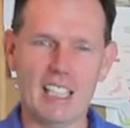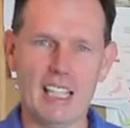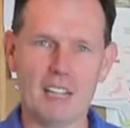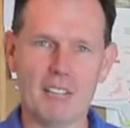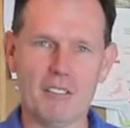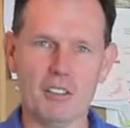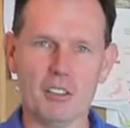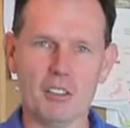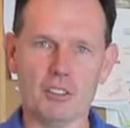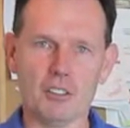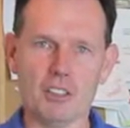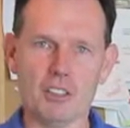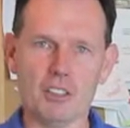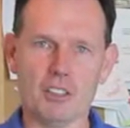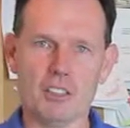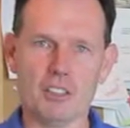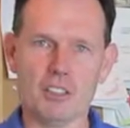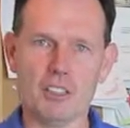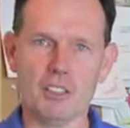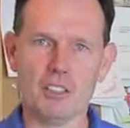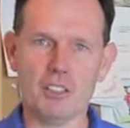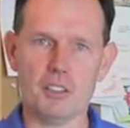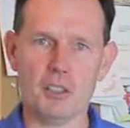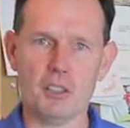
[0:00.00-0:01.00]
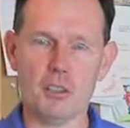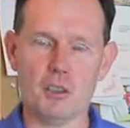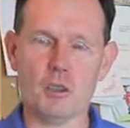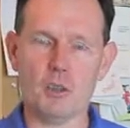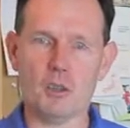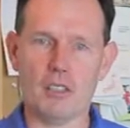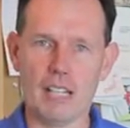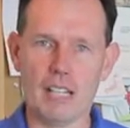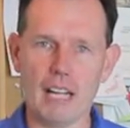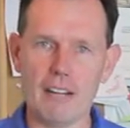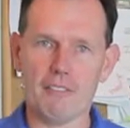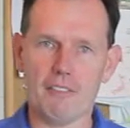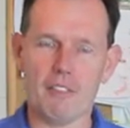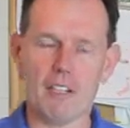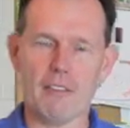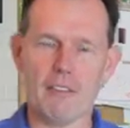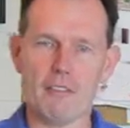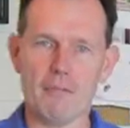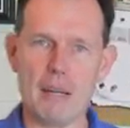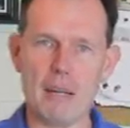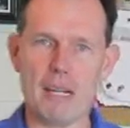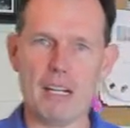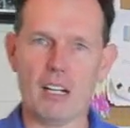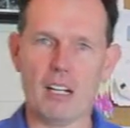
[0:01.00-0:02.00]
Of those 32, 11
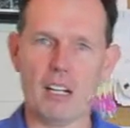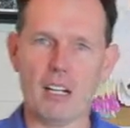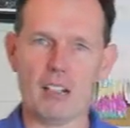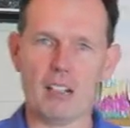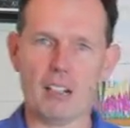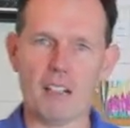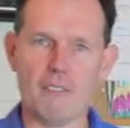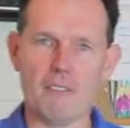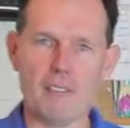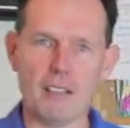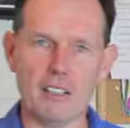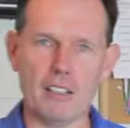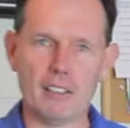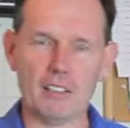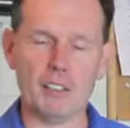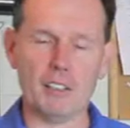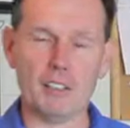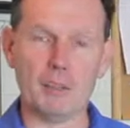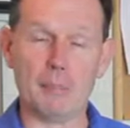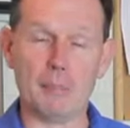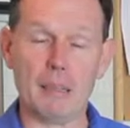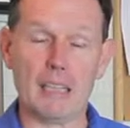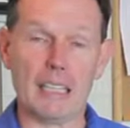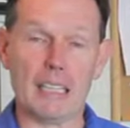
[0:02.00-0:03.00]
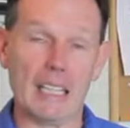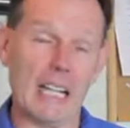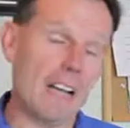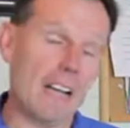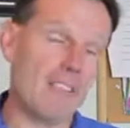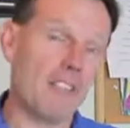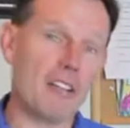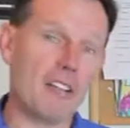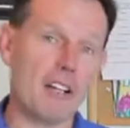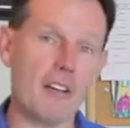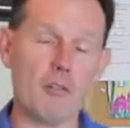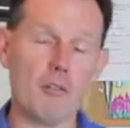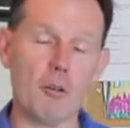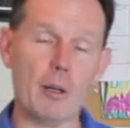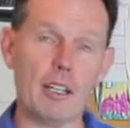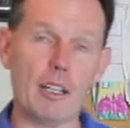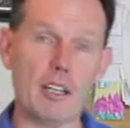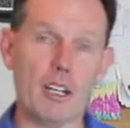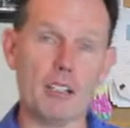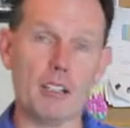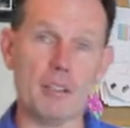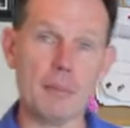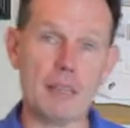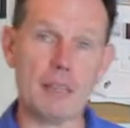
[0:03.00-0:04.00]
have been ugly failures, but 11 have went
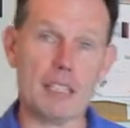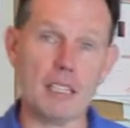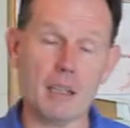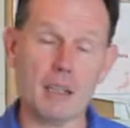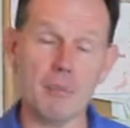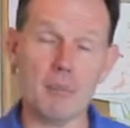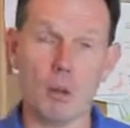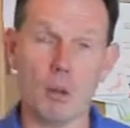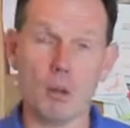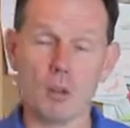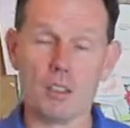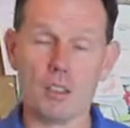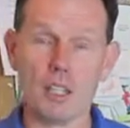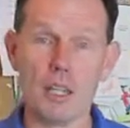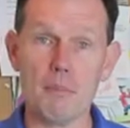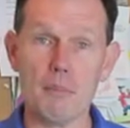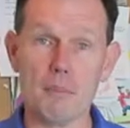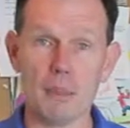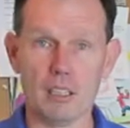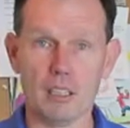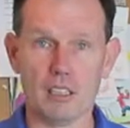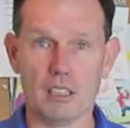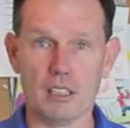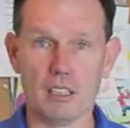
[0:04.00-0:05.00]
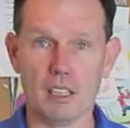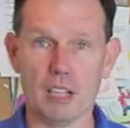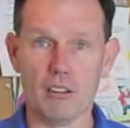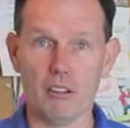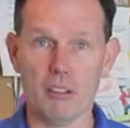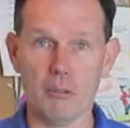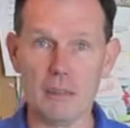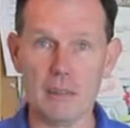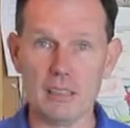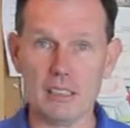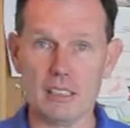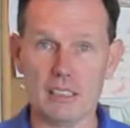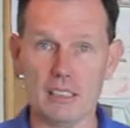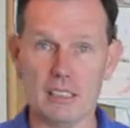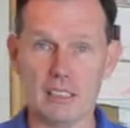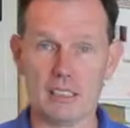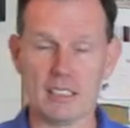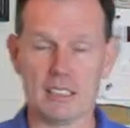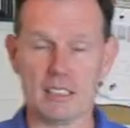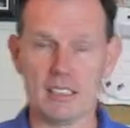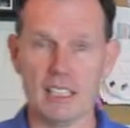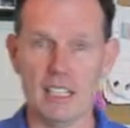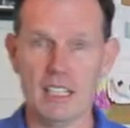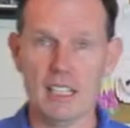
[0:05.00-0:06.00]
on to become multi-million-dollar
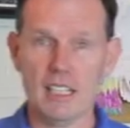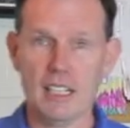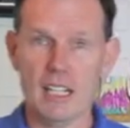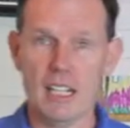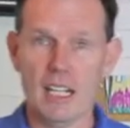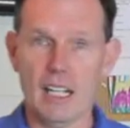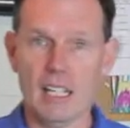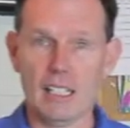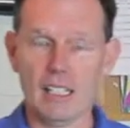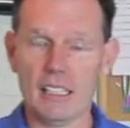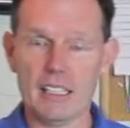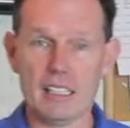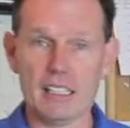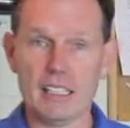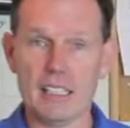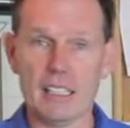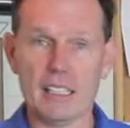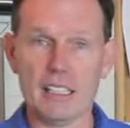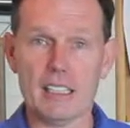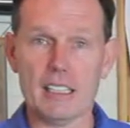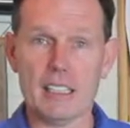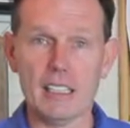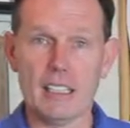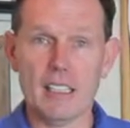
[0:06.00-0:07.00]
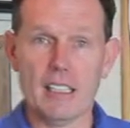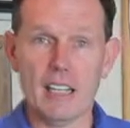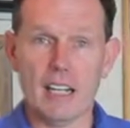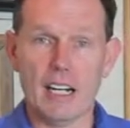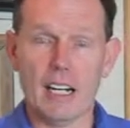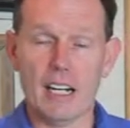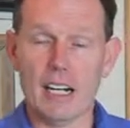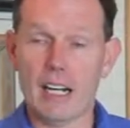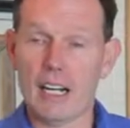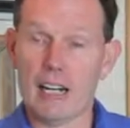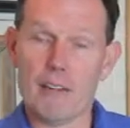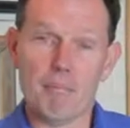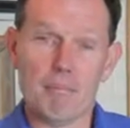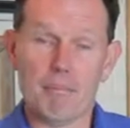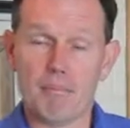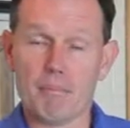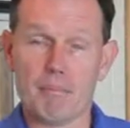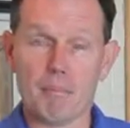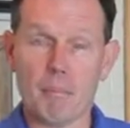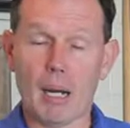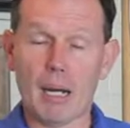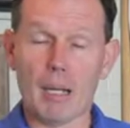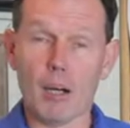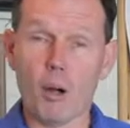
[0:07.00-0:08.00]
businesses. And indeed,
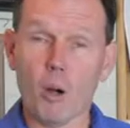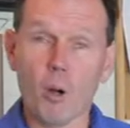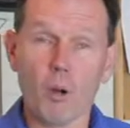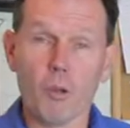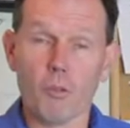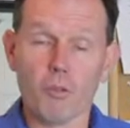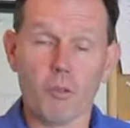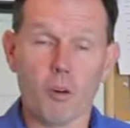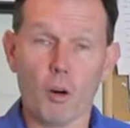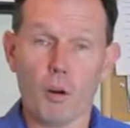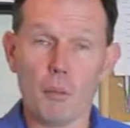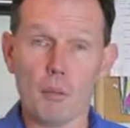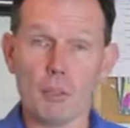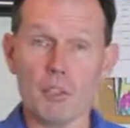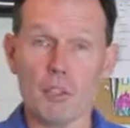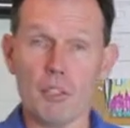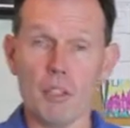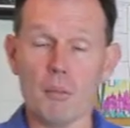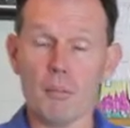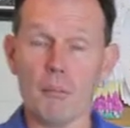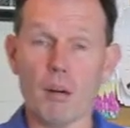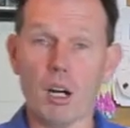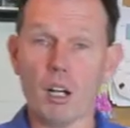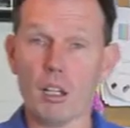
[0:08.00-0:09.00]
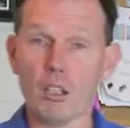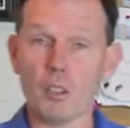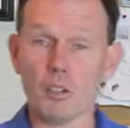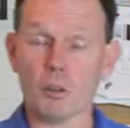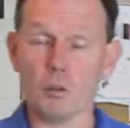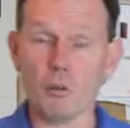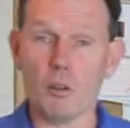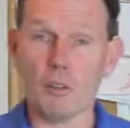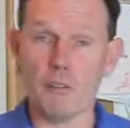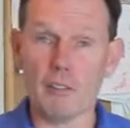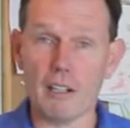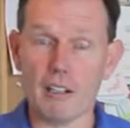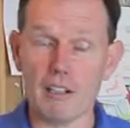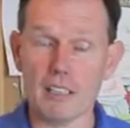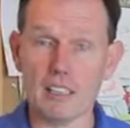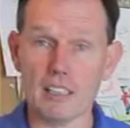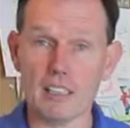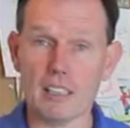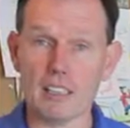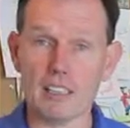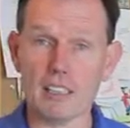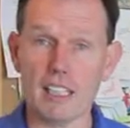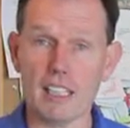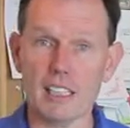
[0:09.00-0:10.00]
my old formula and models were very
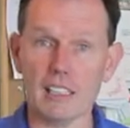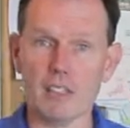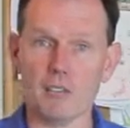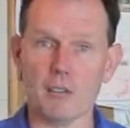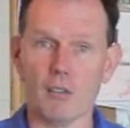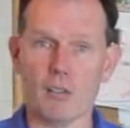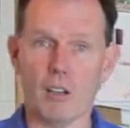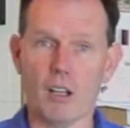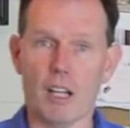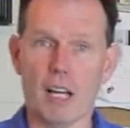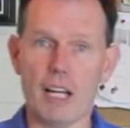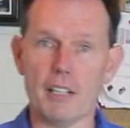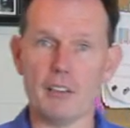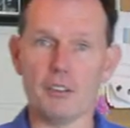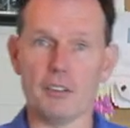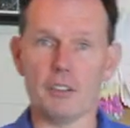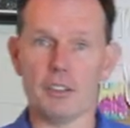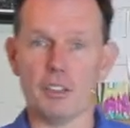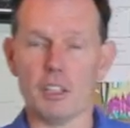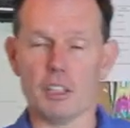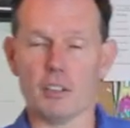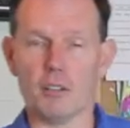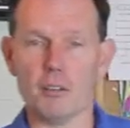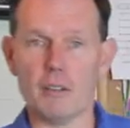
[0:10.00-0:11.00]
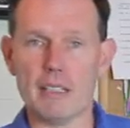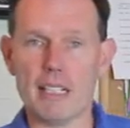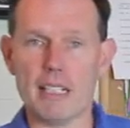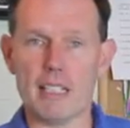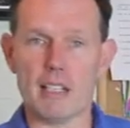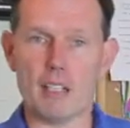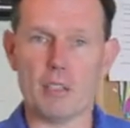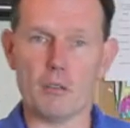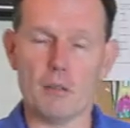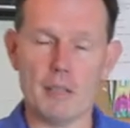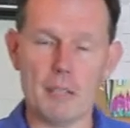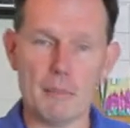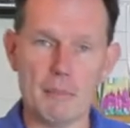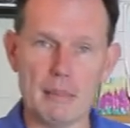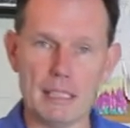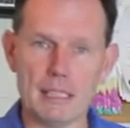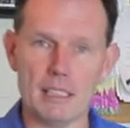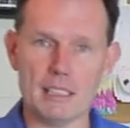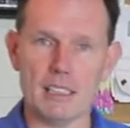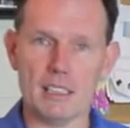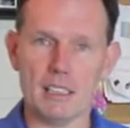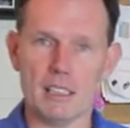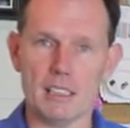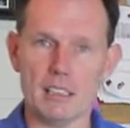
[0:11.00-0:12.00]
successful. I used to create 3
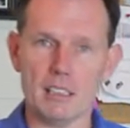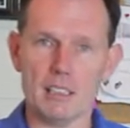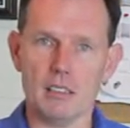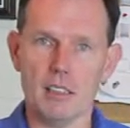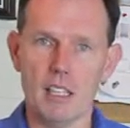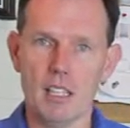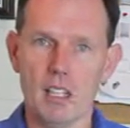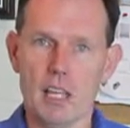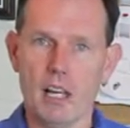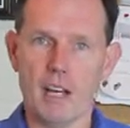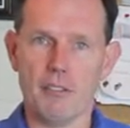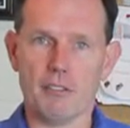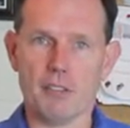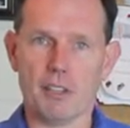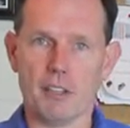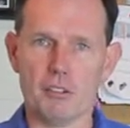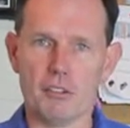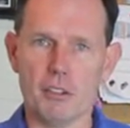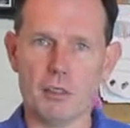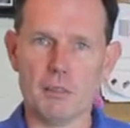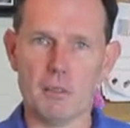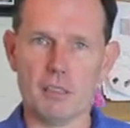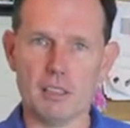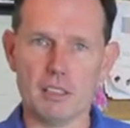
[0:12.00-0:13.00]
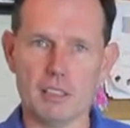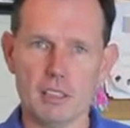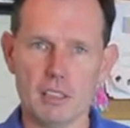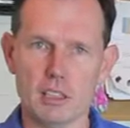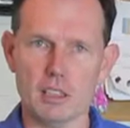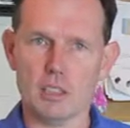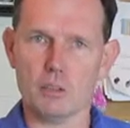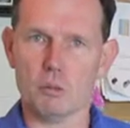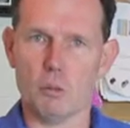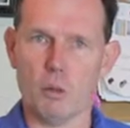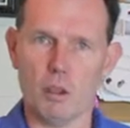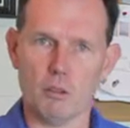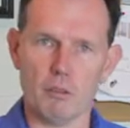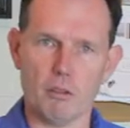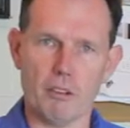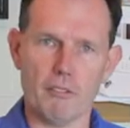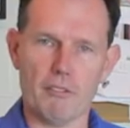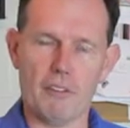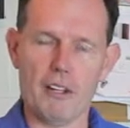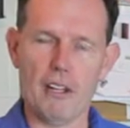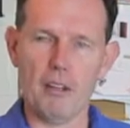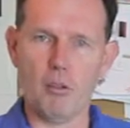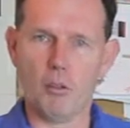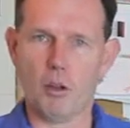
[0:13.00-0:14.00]
businesses. Of the 3 businesses, one
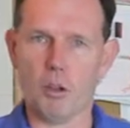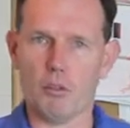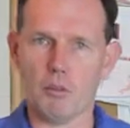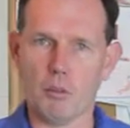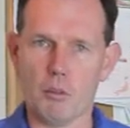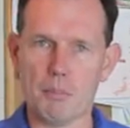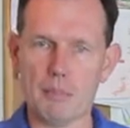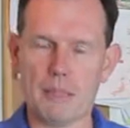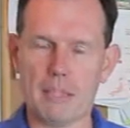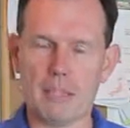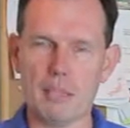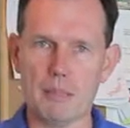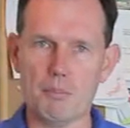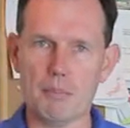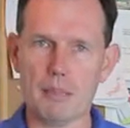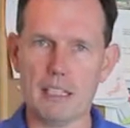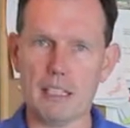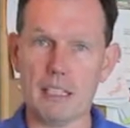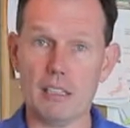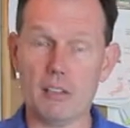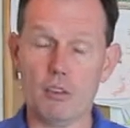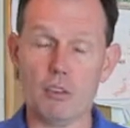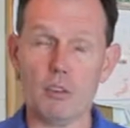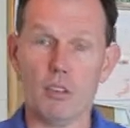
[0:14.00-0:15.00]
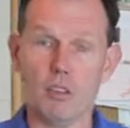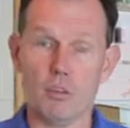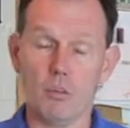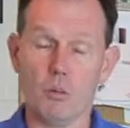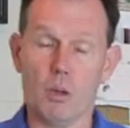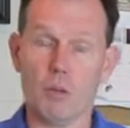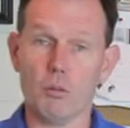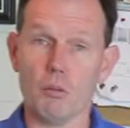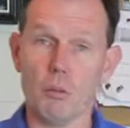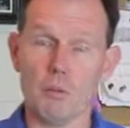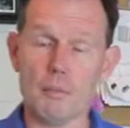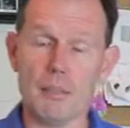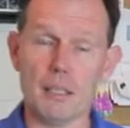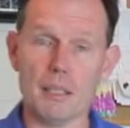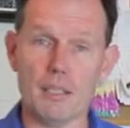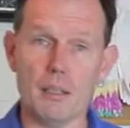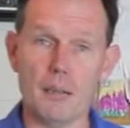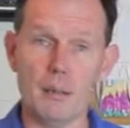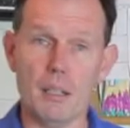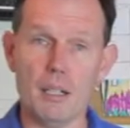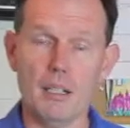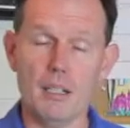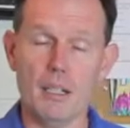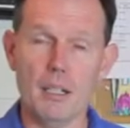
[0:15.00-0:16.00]
would fail, one would become mediocre, and one would
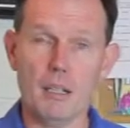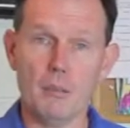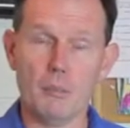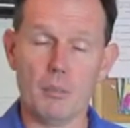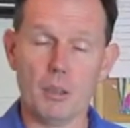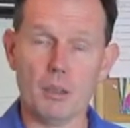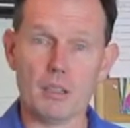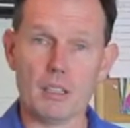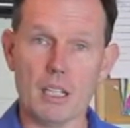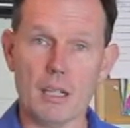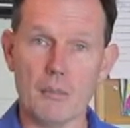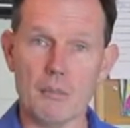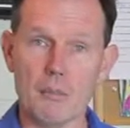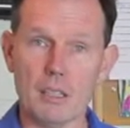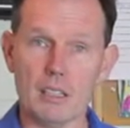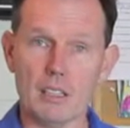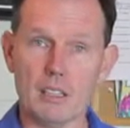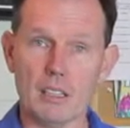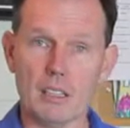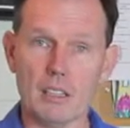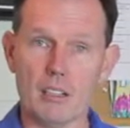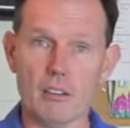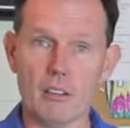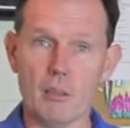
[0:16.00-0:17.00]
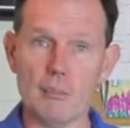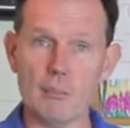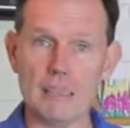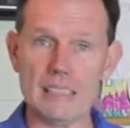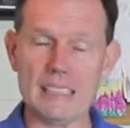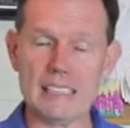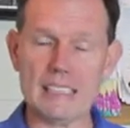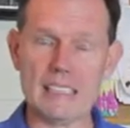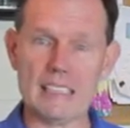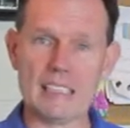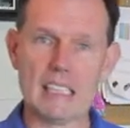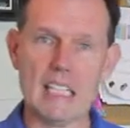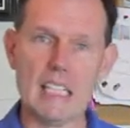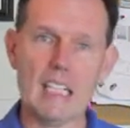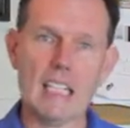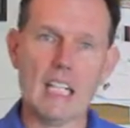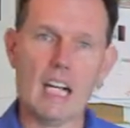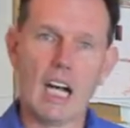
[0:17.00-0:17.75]
become a multi-million-dollar business.